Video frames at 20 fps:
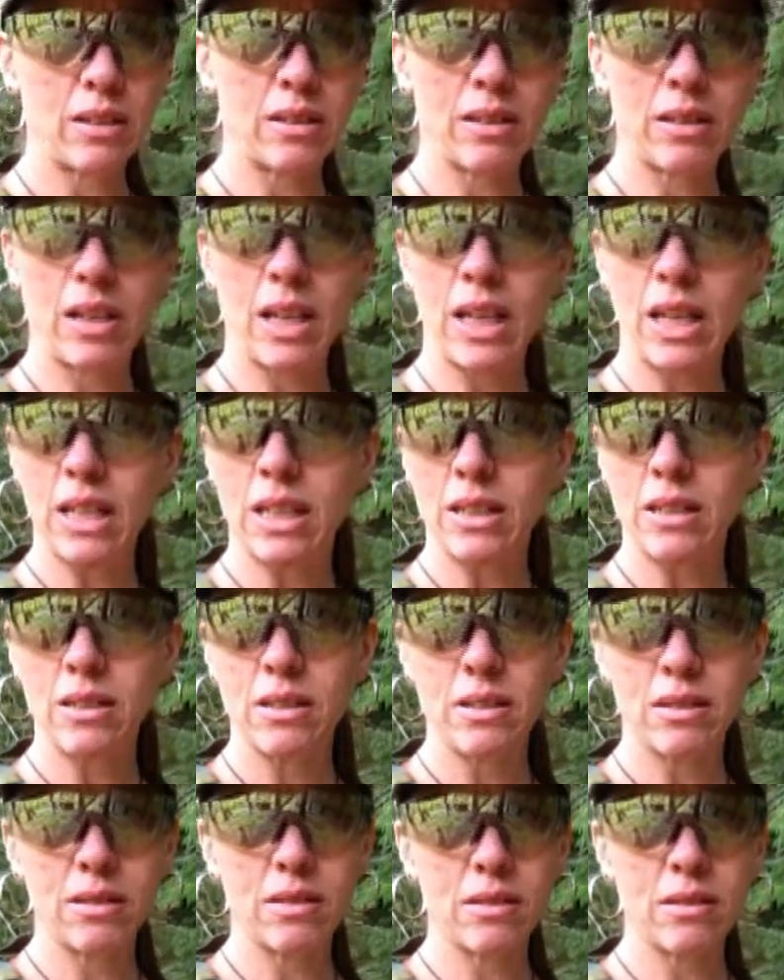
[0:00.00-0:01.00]

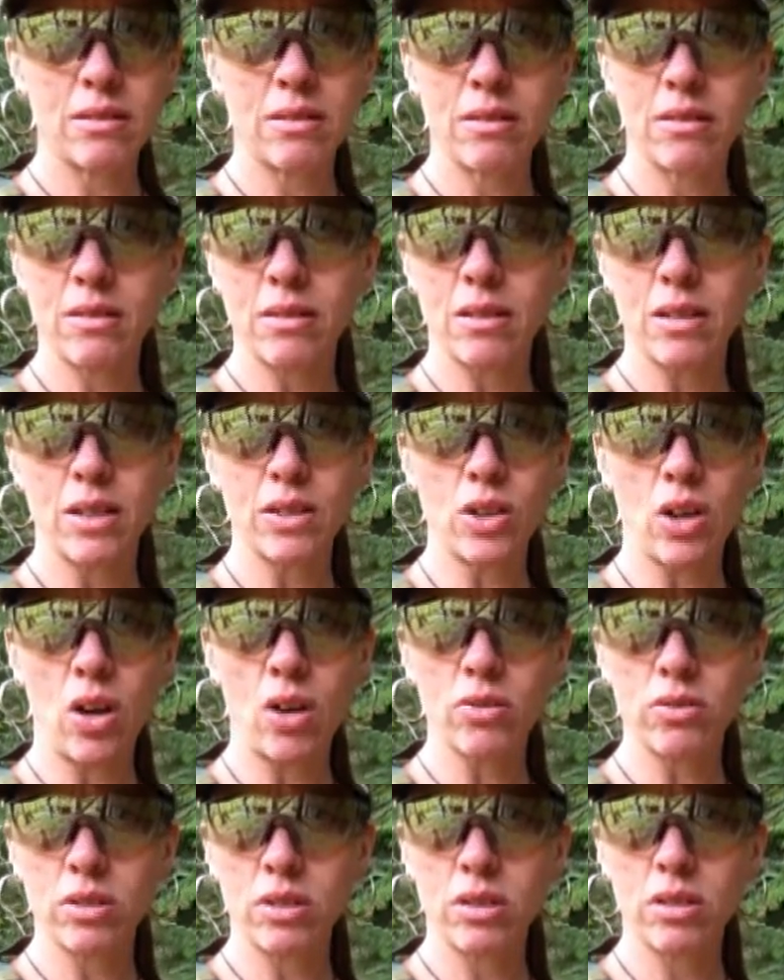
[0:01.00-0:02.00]
kids,
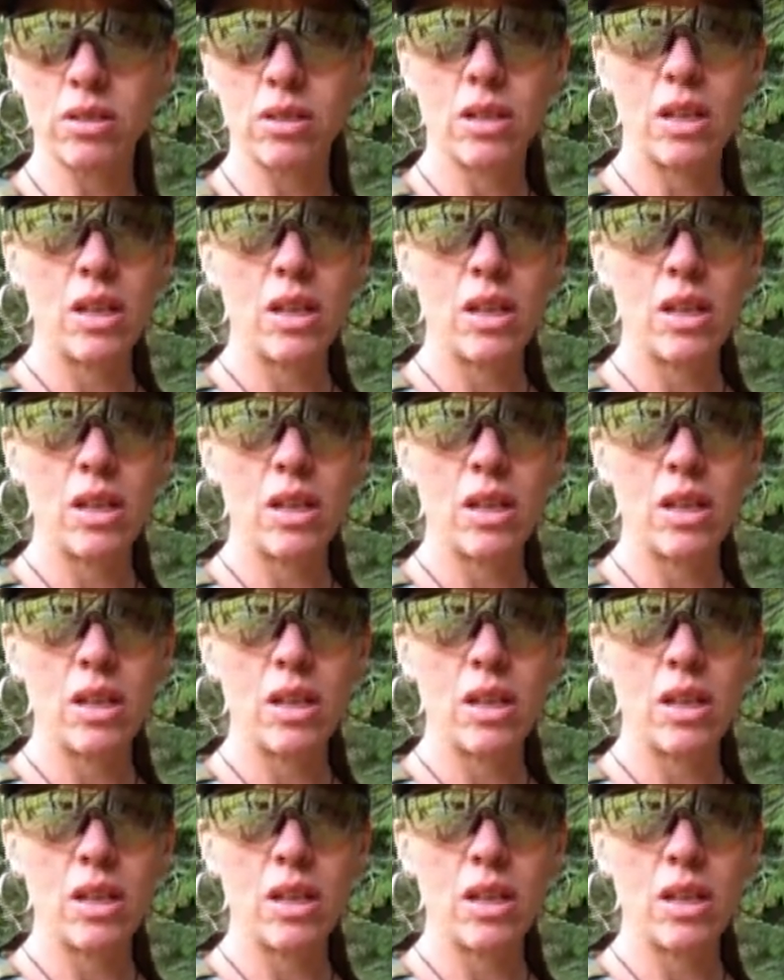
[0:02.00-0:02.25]
adults,